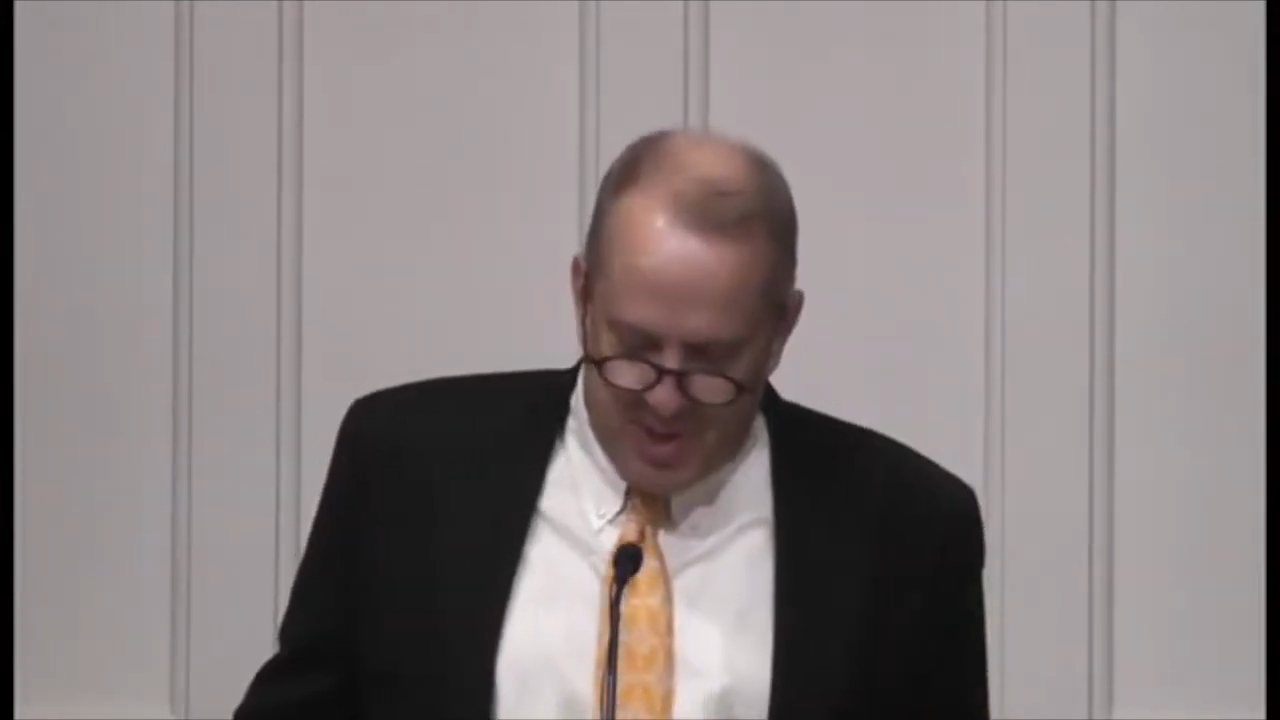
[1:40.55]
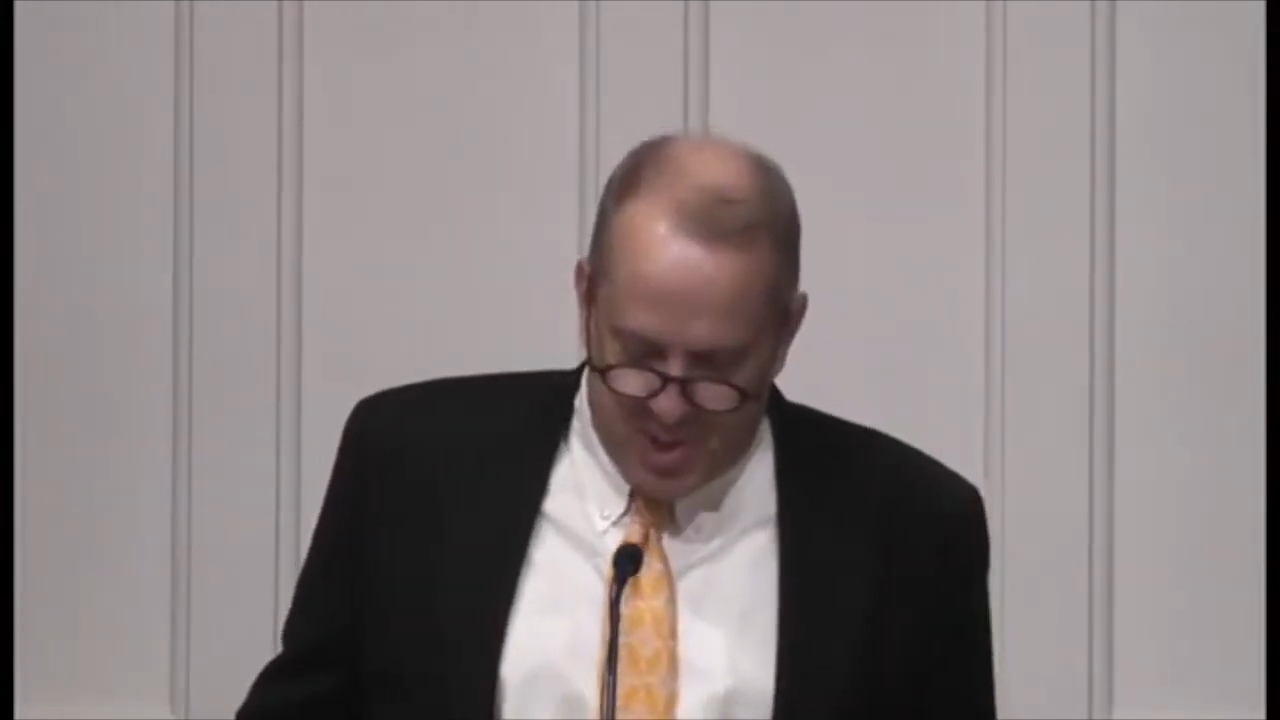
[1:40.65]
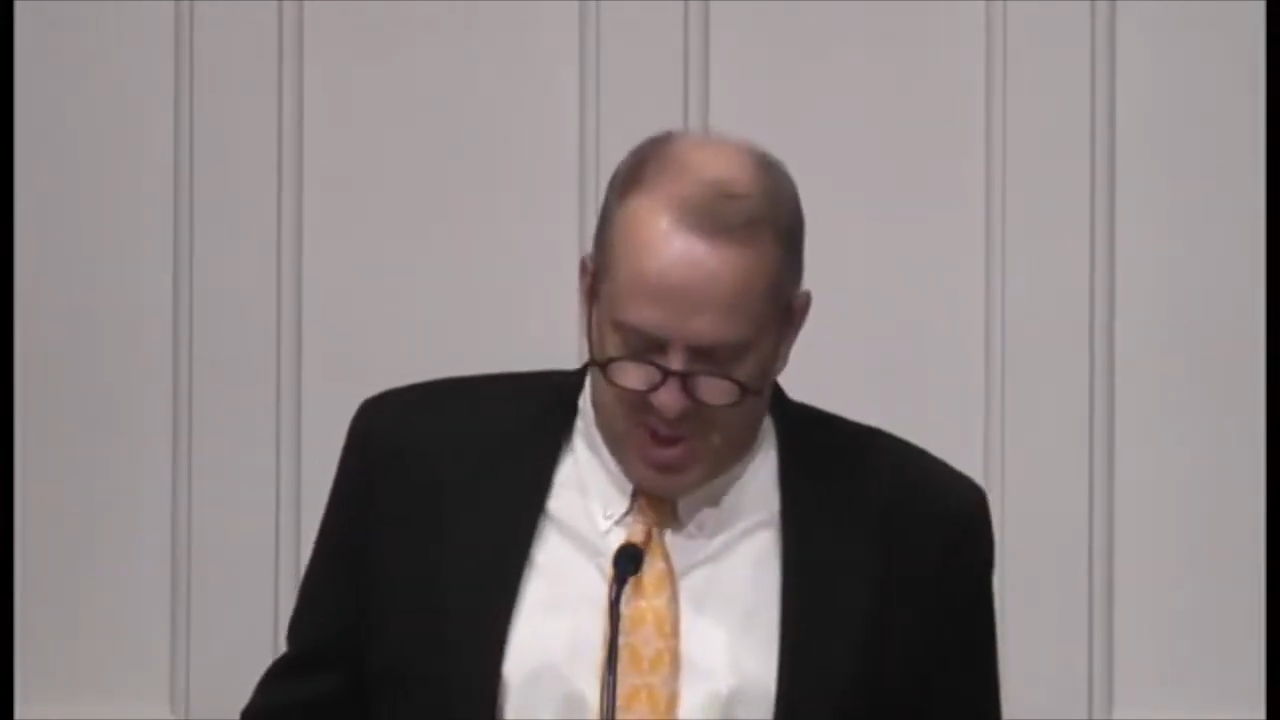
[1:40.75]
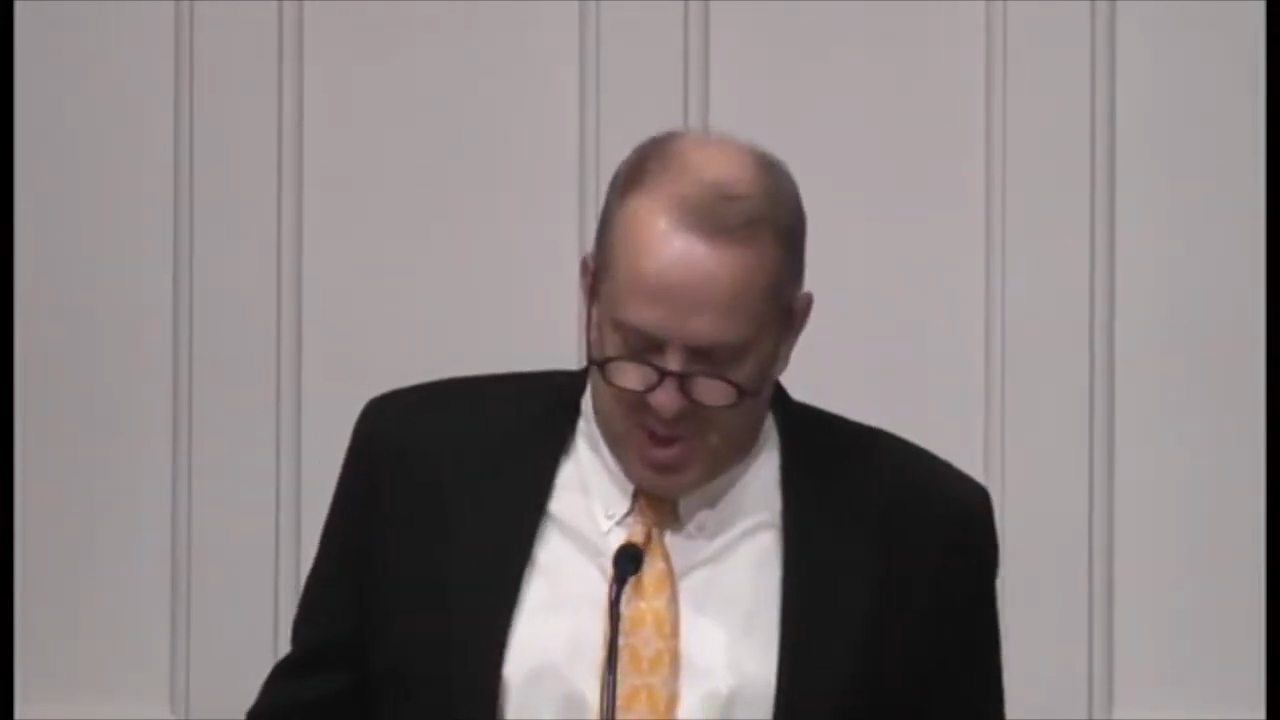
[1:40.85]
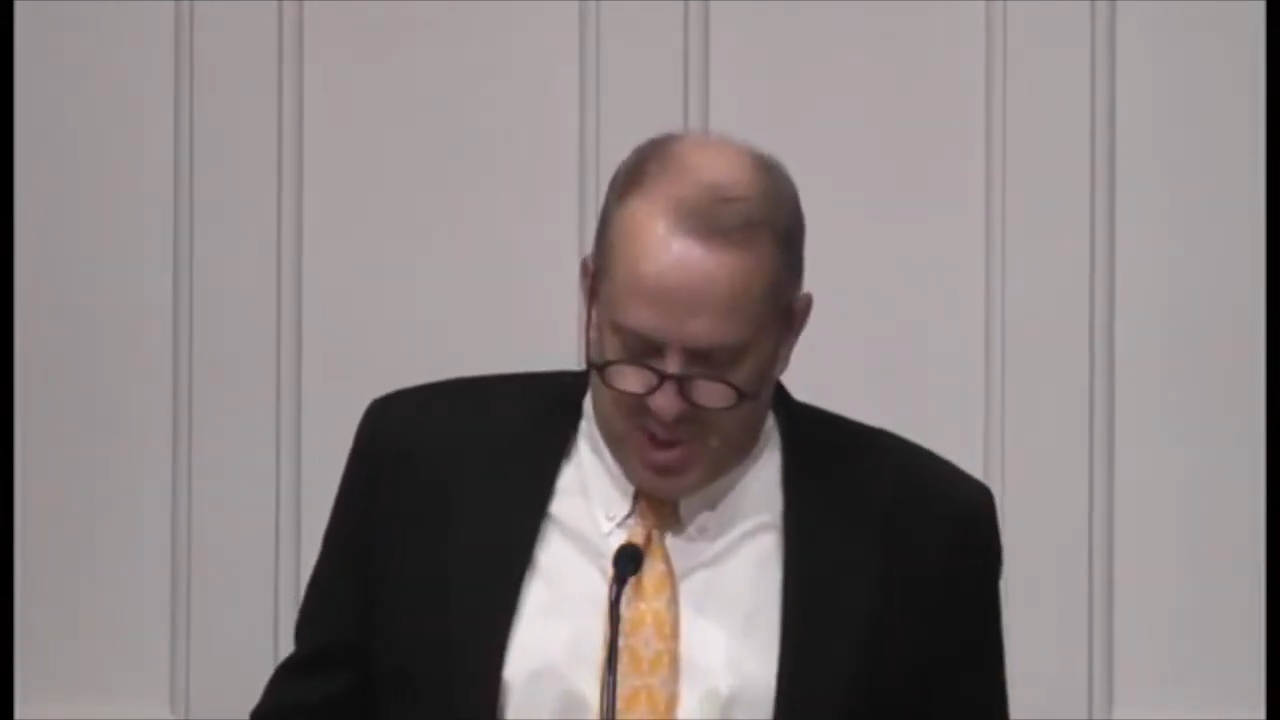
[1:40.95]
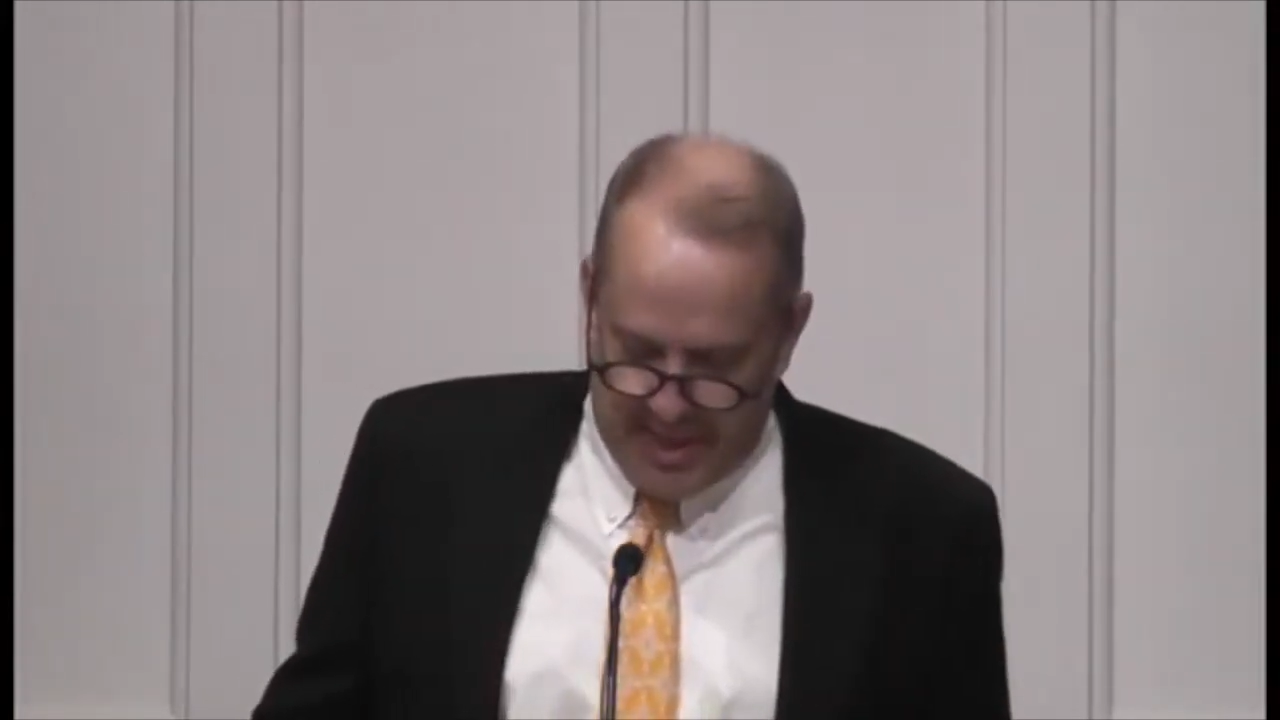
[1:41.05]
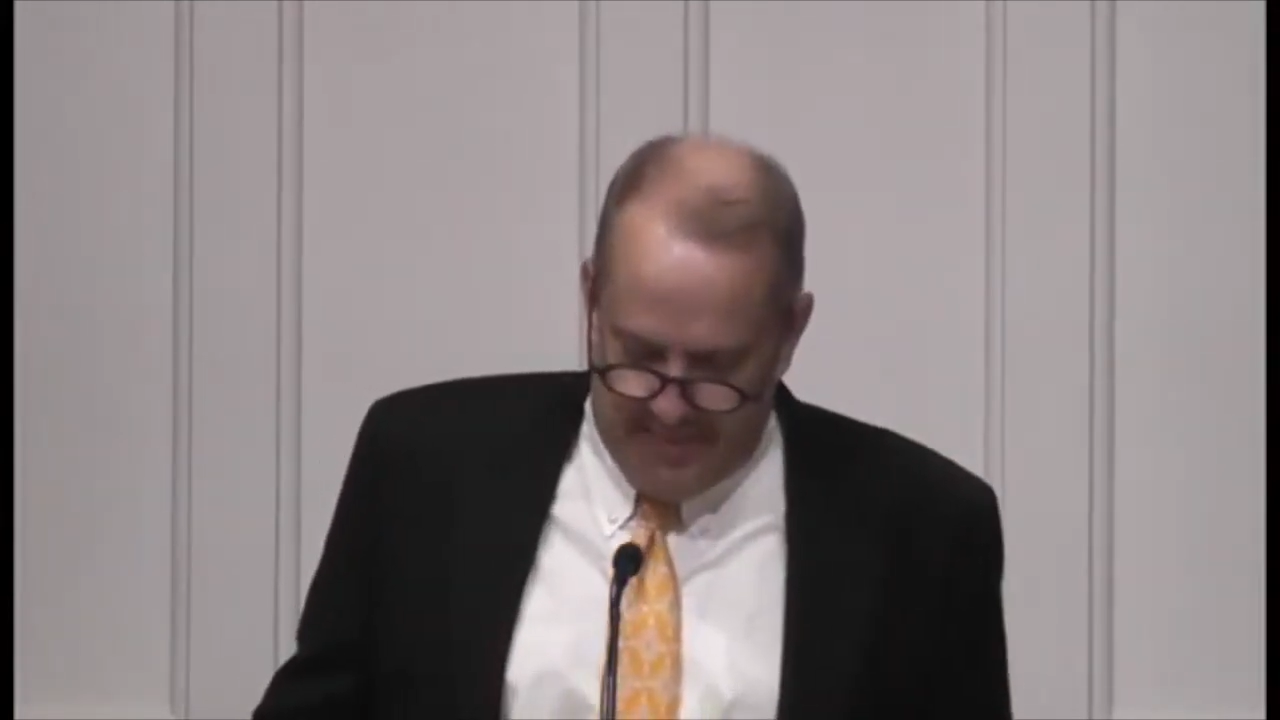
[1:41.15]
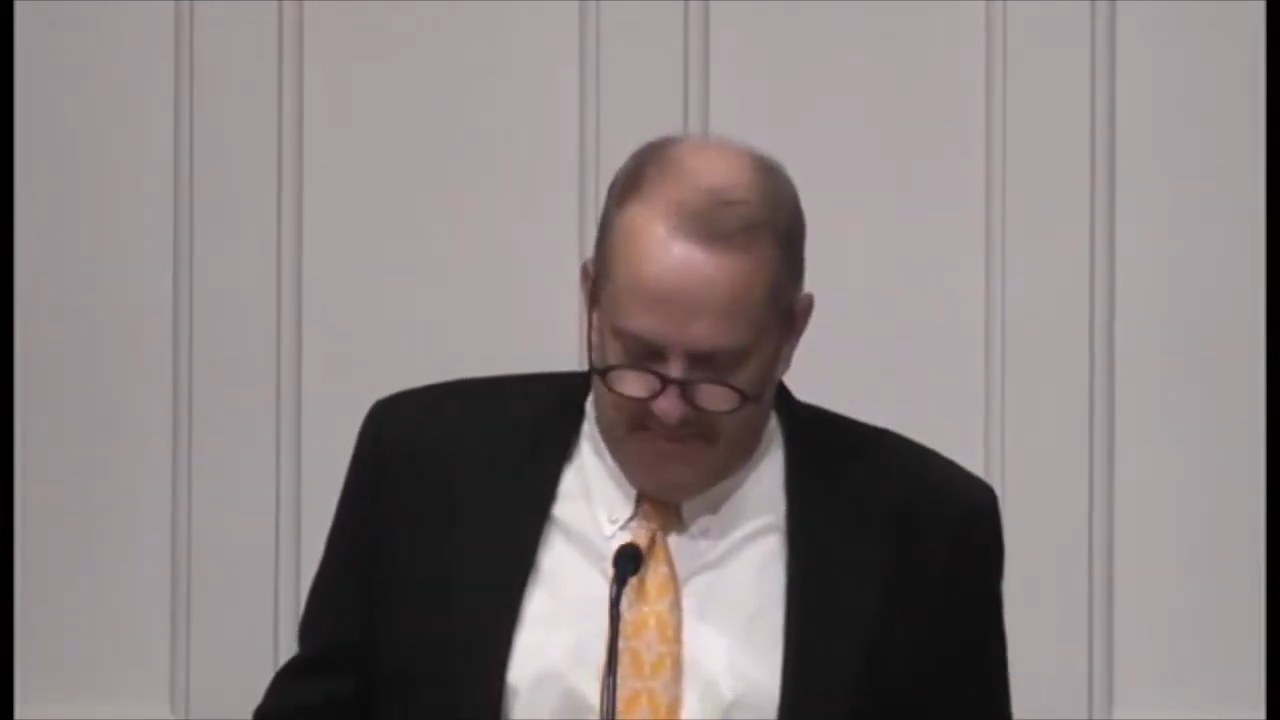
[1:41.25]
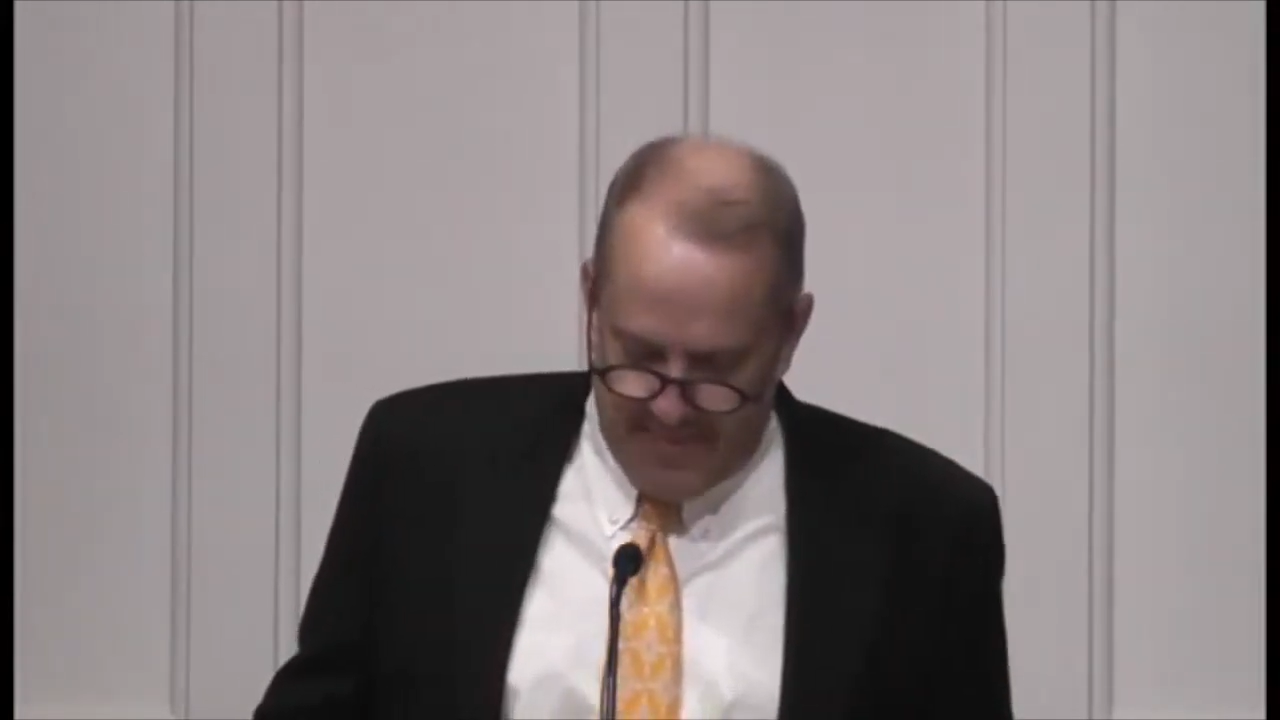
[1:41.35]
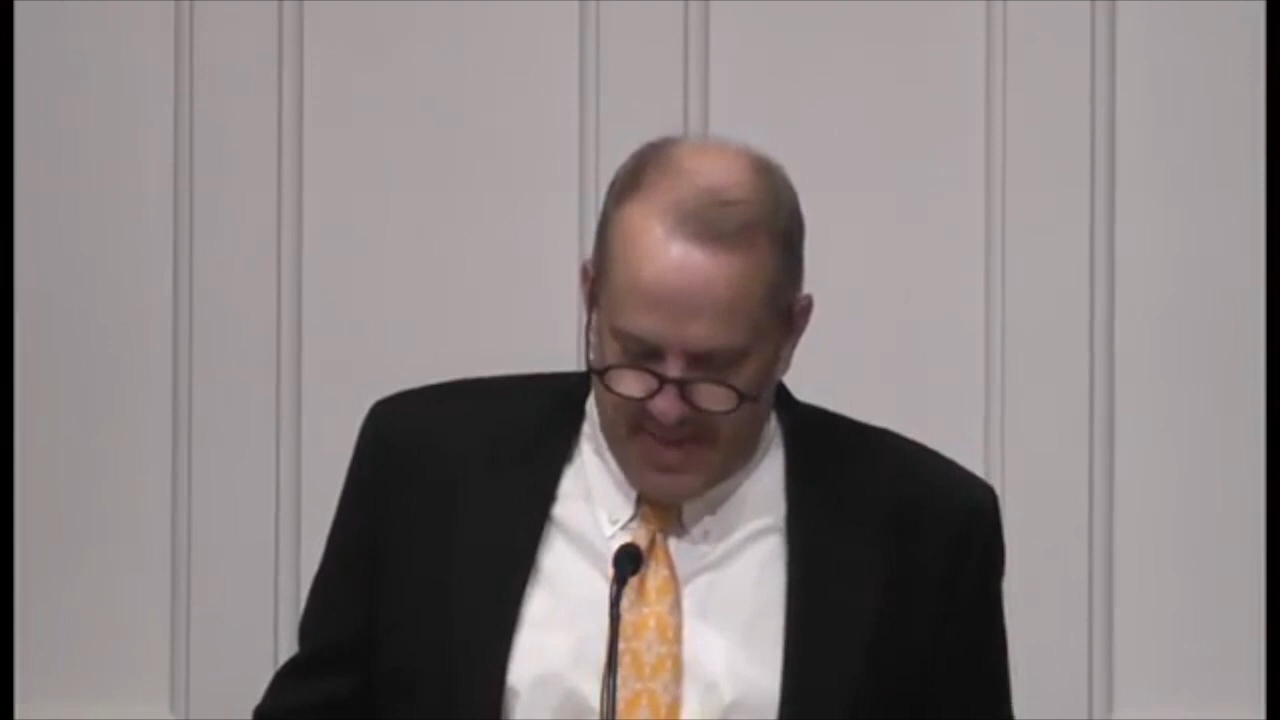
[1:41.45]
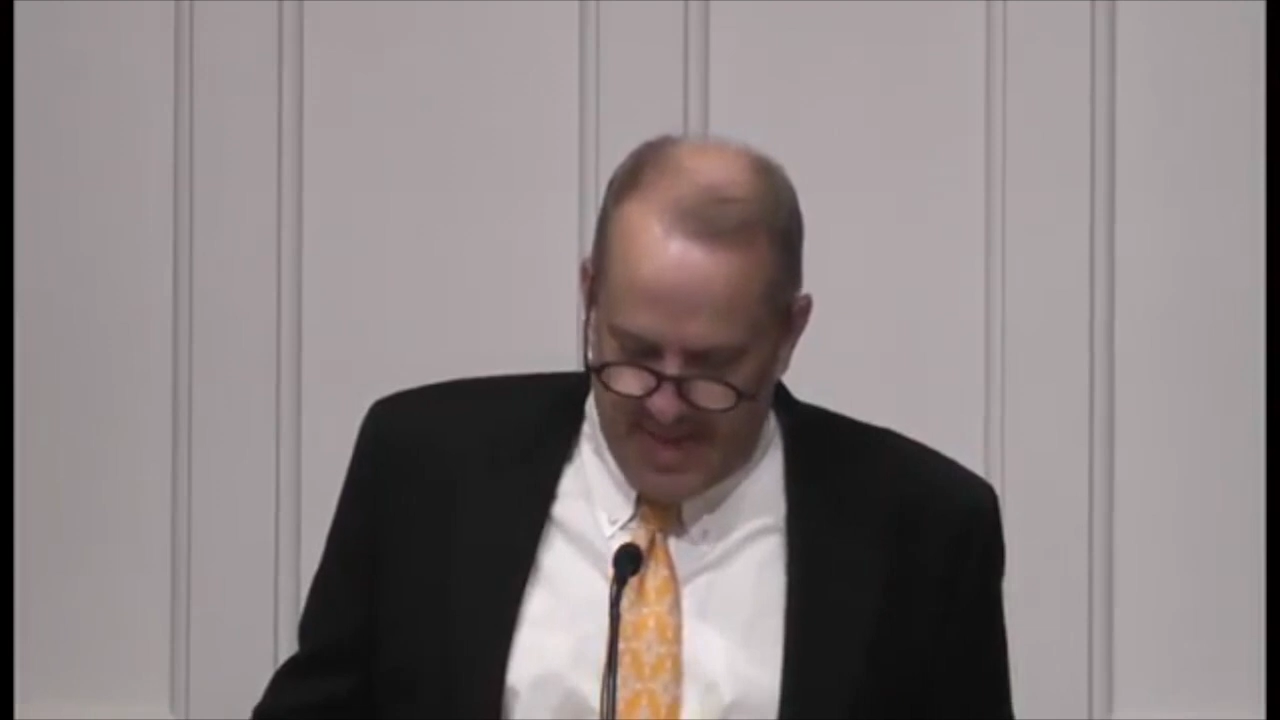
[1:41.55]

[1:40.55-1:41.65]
consists in